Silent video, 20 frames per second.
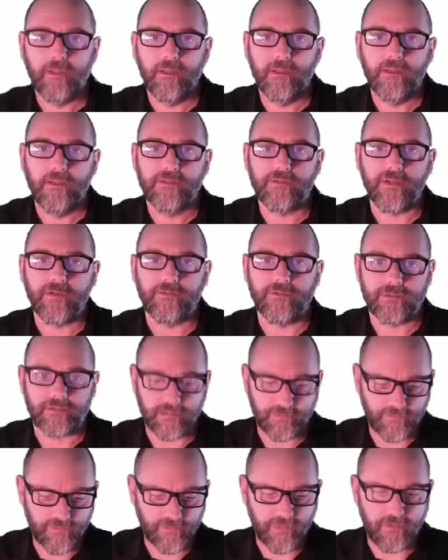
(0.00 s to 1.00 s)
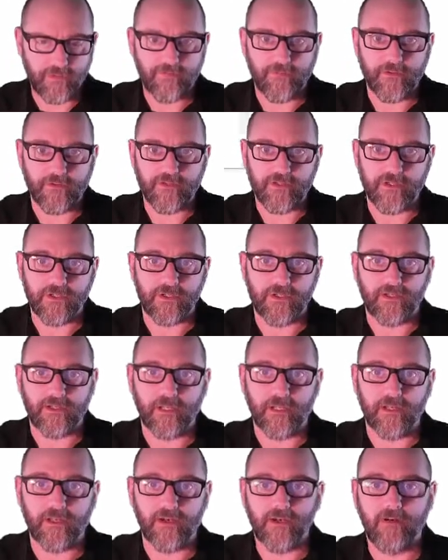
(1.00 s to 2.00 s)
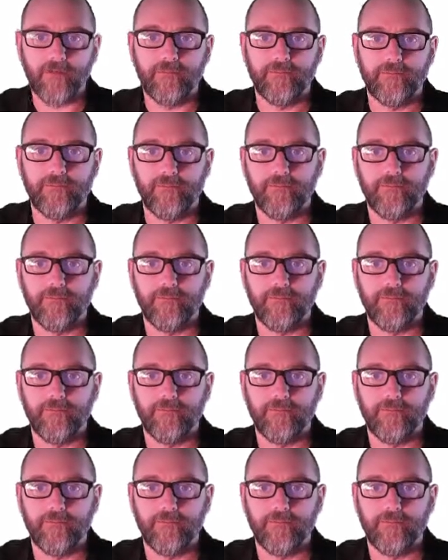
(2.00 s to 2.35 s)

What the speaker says: So I have this simple little function called hello.